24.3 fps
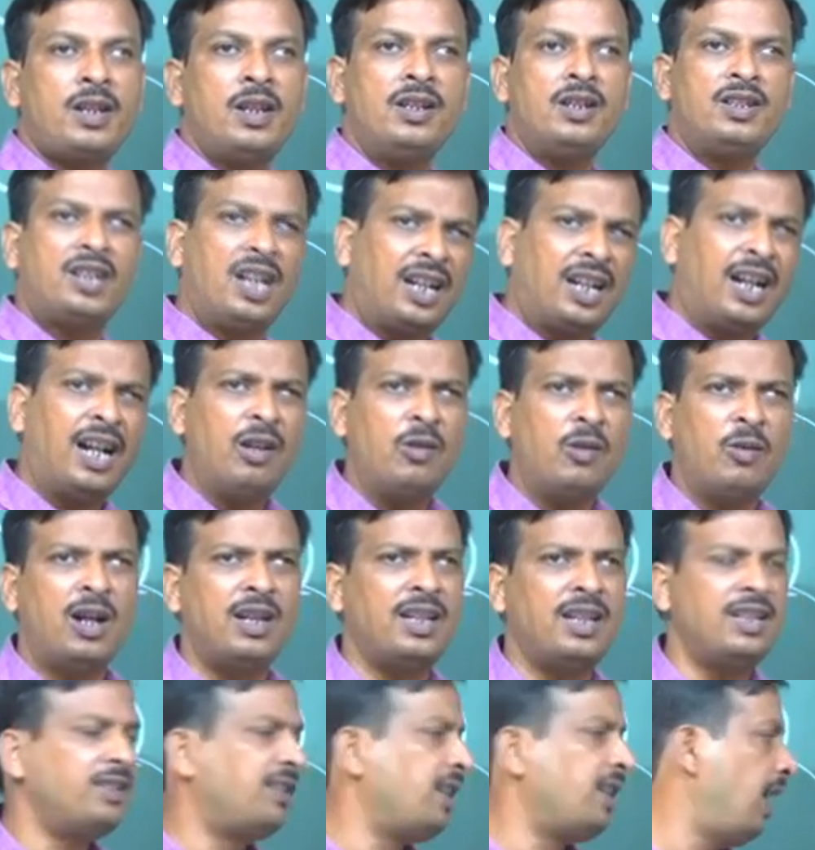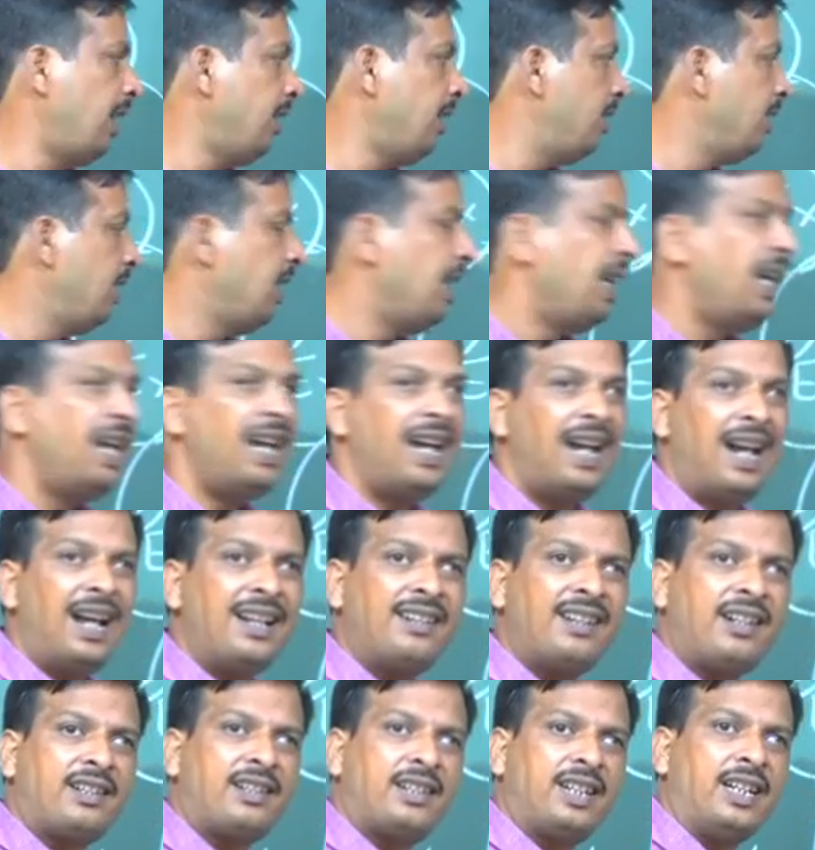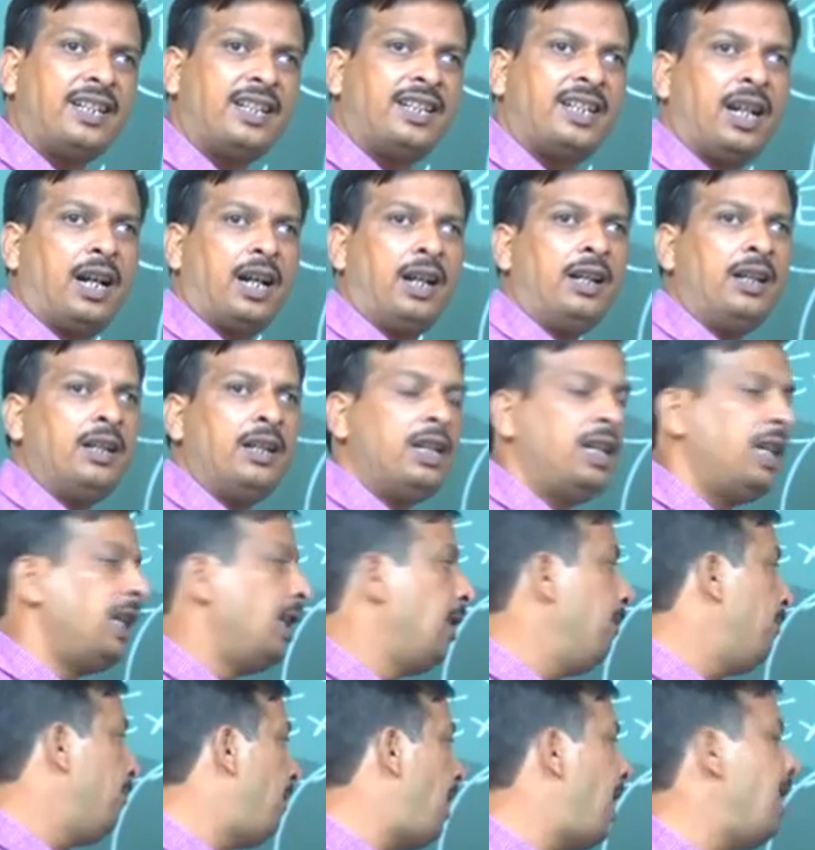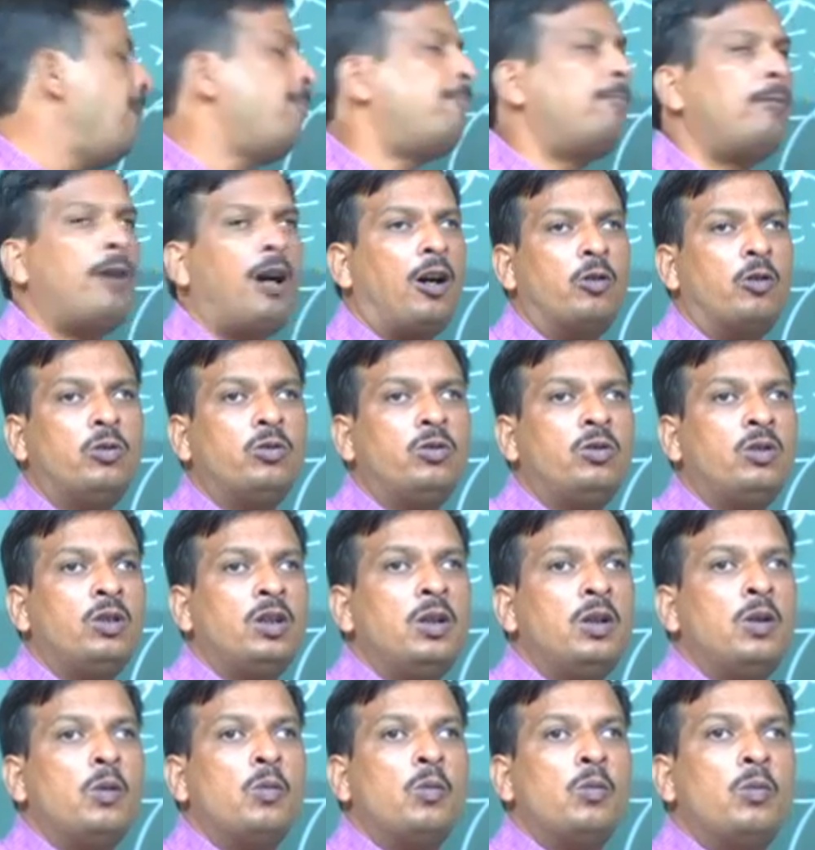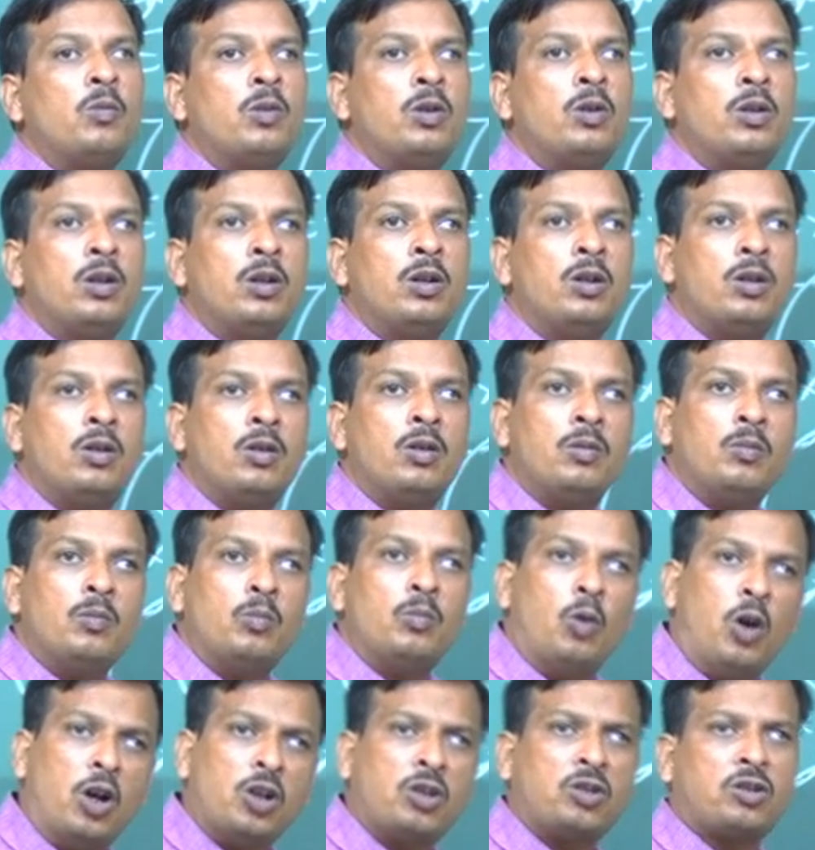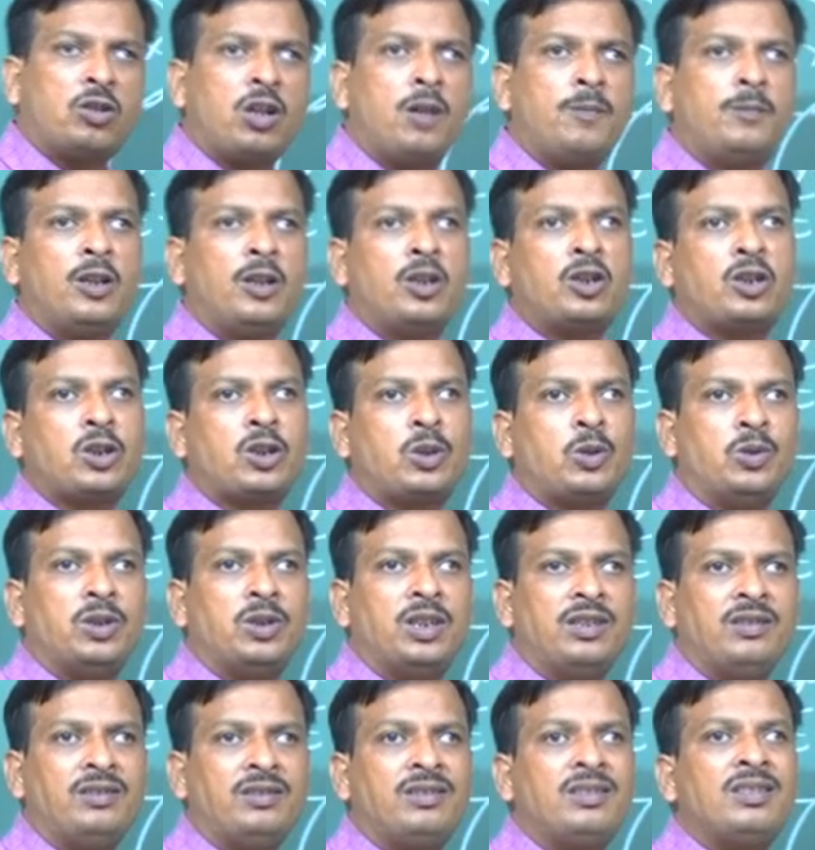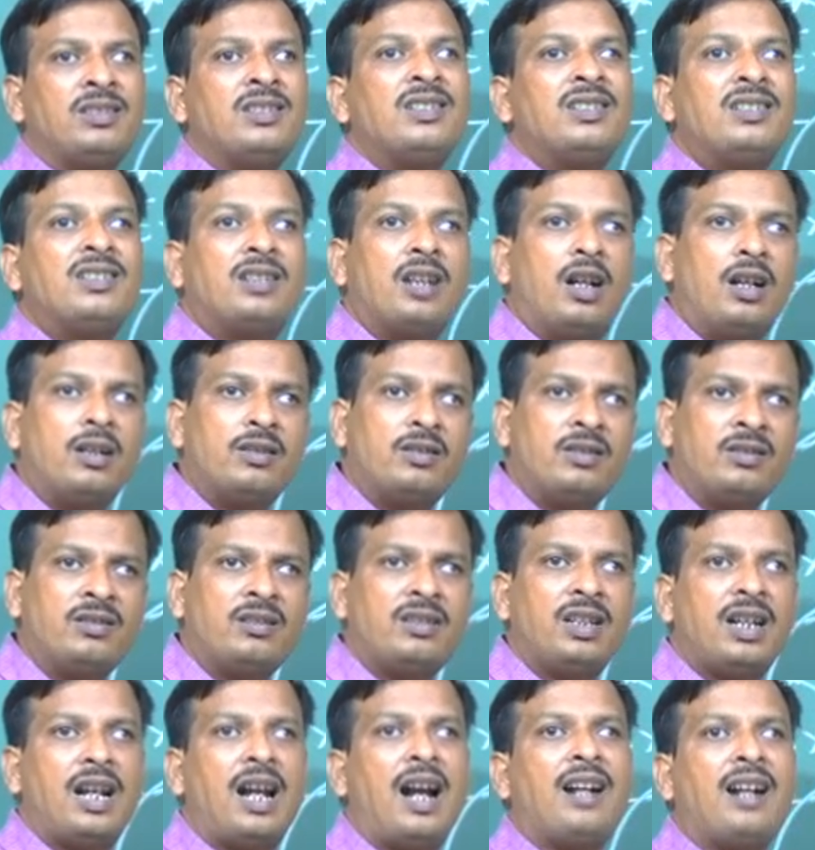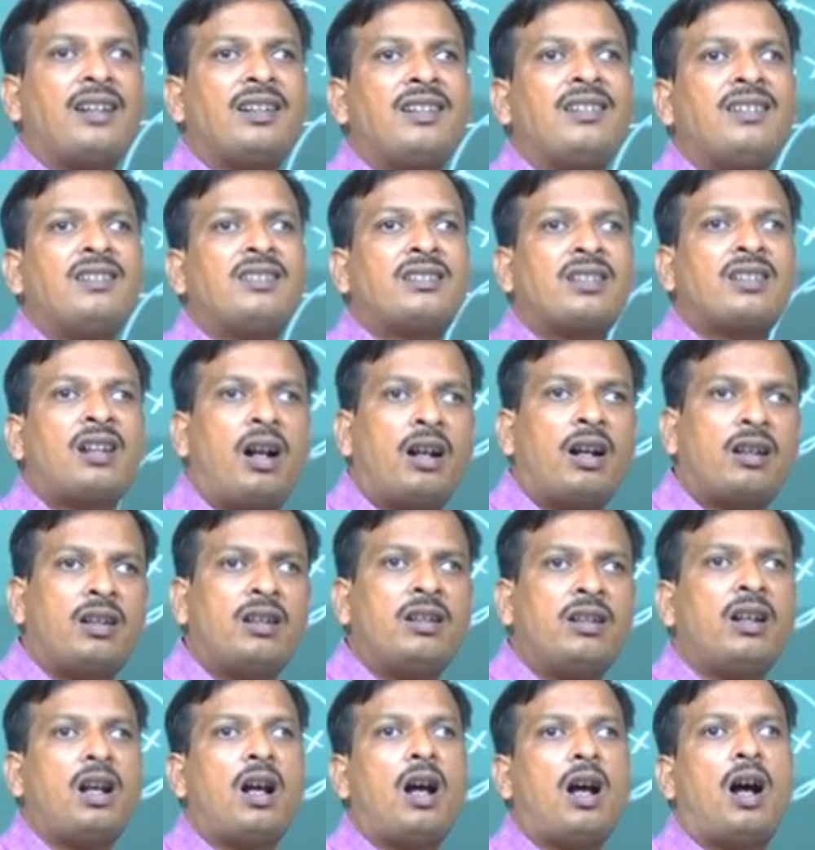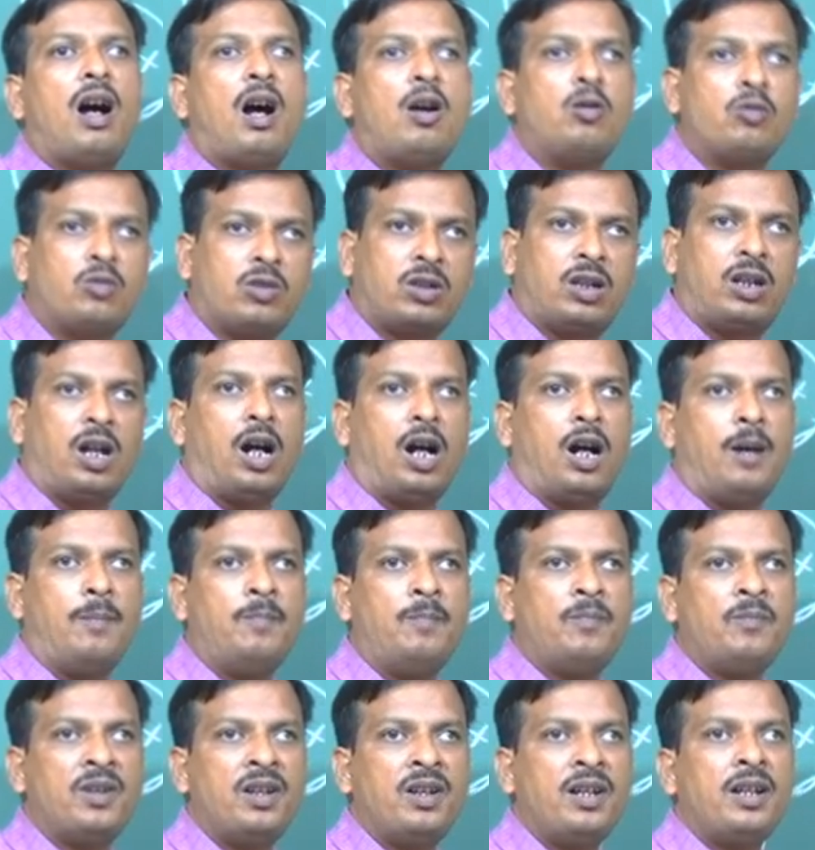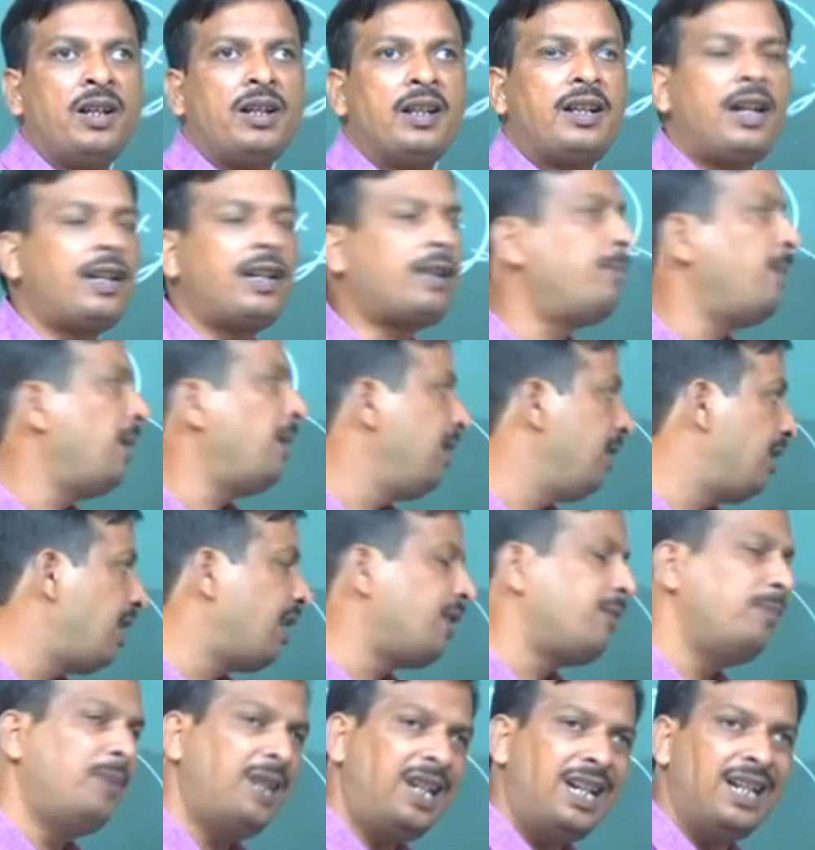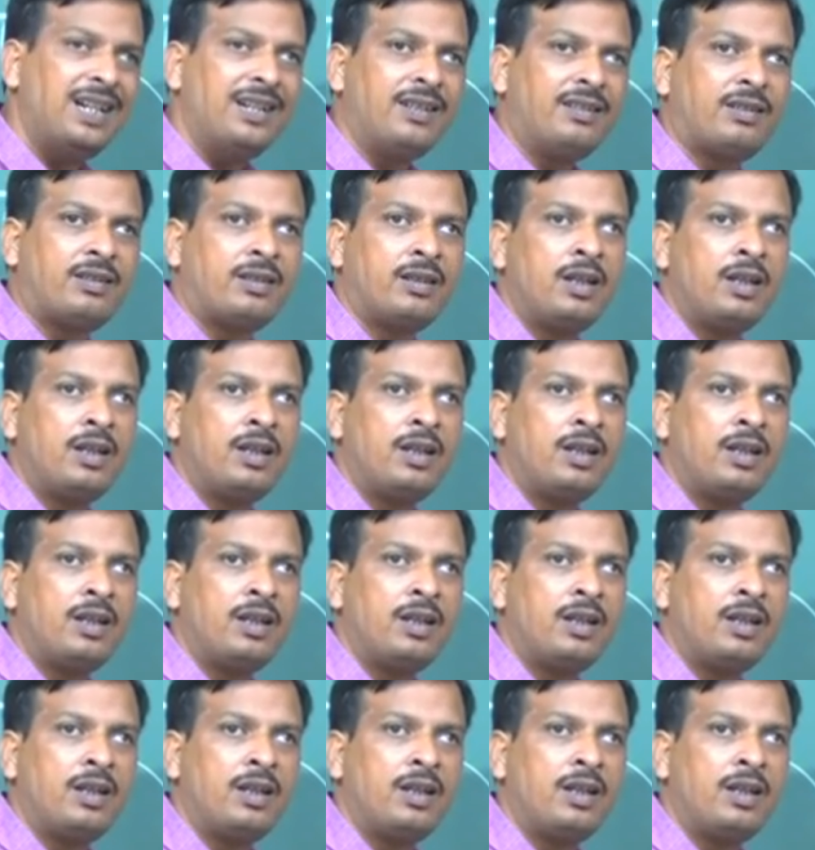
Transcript: Second one is that as a teacher, if I found most of the students does not attain certain outcome, that means